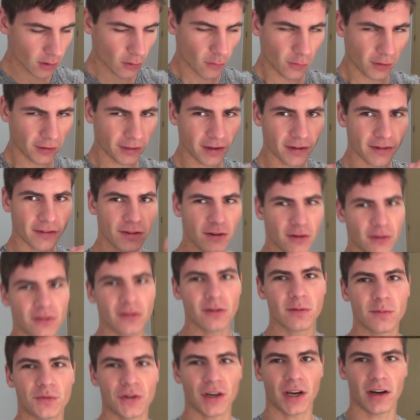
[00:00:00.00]
with this
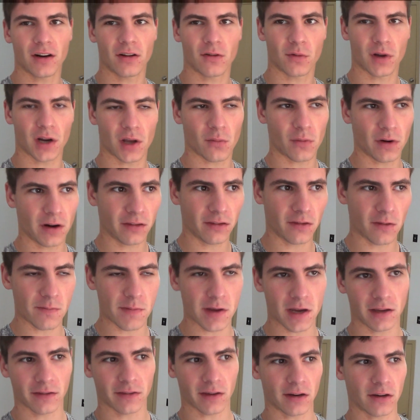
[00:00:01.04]
YouTube channel, what I want it to
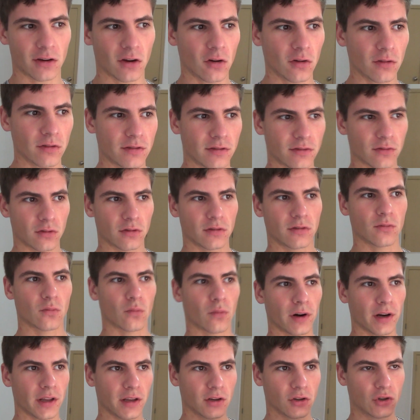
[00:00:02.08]
be is I don't
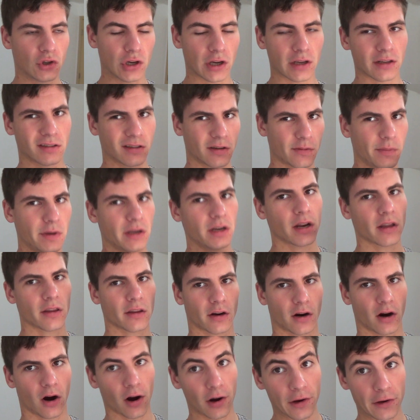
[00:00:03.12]
want it just to be
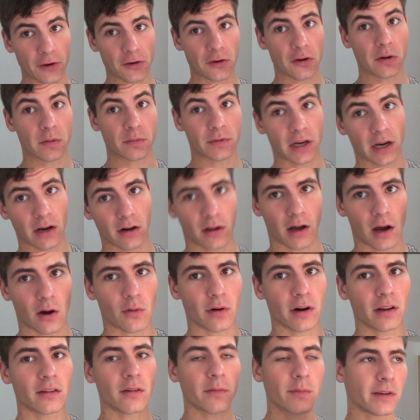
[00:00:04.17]
another car YouTube channel. I
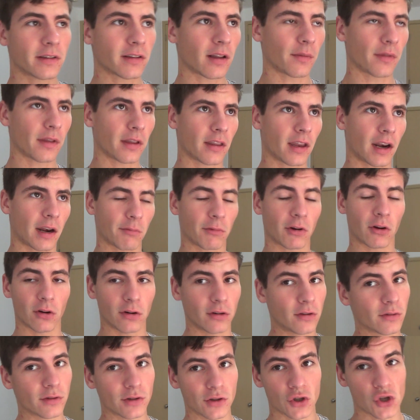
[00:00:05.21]
want it to be something that I'm
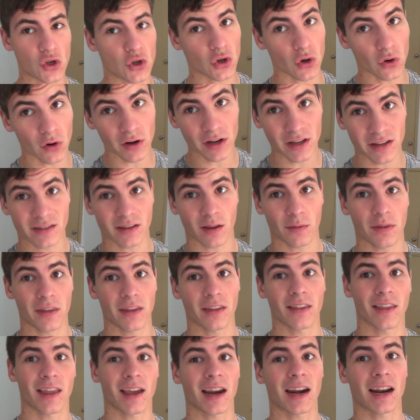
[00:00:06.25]
going to enjoy and
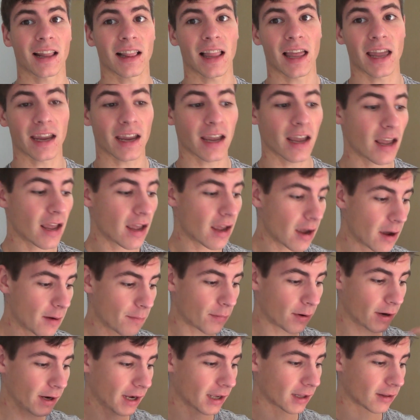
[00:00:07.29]
something that I'm going to like
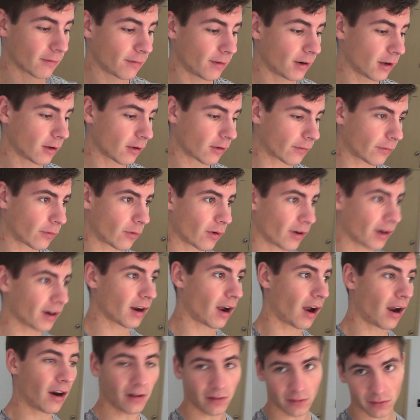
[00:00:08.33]
putting out the videos for, and
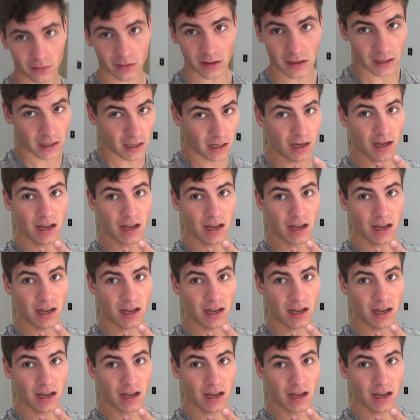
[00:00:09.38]
honestly,